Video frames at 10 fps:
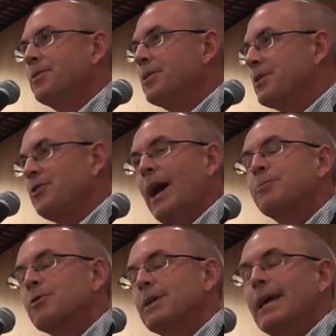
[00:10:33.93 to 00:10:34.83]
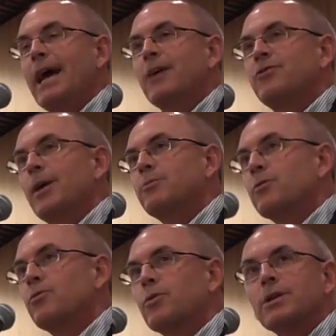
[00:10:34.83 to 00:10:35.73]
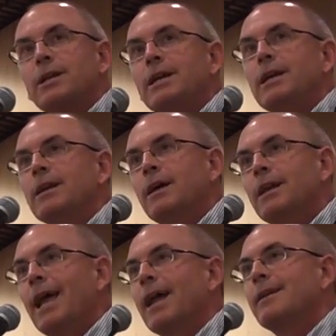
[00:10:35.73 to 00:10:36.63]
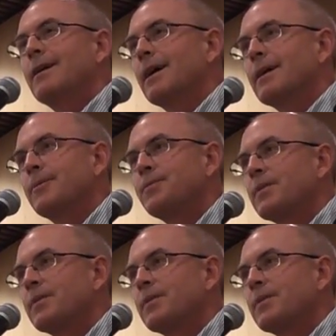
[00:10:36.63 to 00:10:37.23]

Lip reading: the chapter he has, chapter 14, Nantucket,